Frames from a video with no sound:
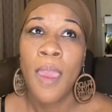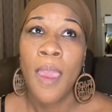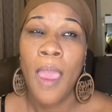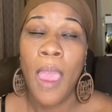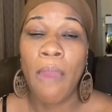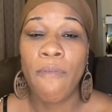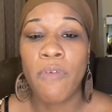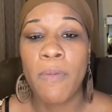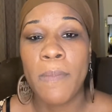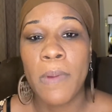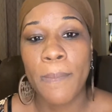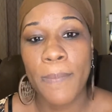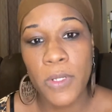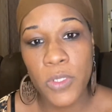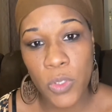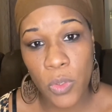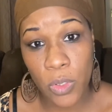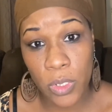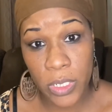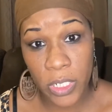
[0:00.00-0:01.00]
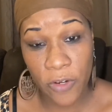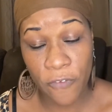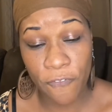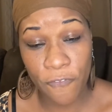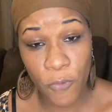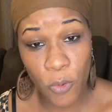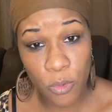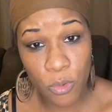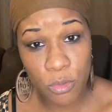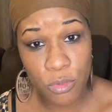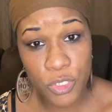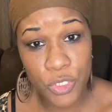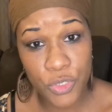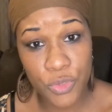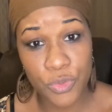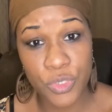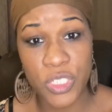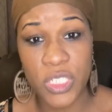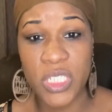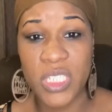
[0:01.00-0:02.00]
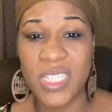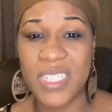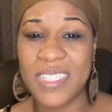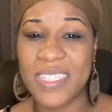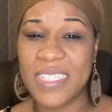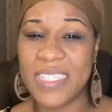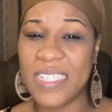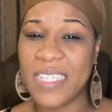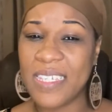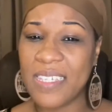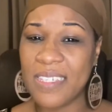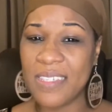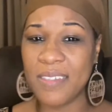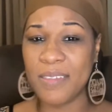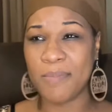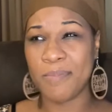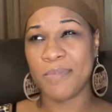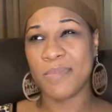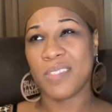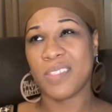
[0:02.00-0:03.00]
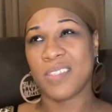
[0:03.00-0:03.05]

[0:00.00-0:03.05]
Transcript: I remember during their photo shoot, she didn't